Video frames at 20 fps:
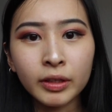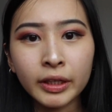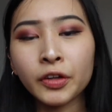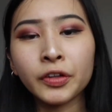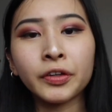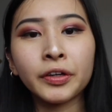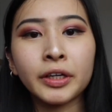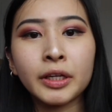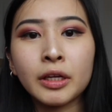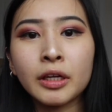Are
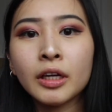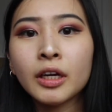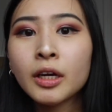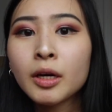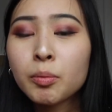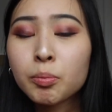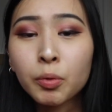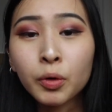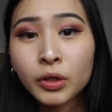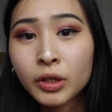there any
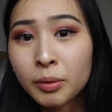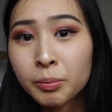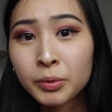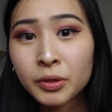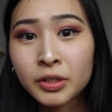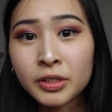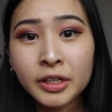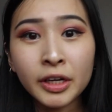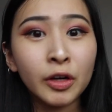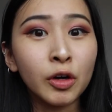port
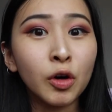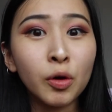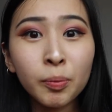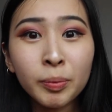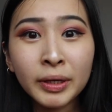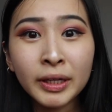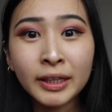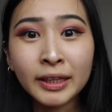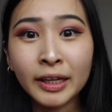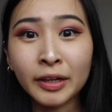numbers that are
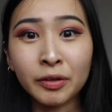open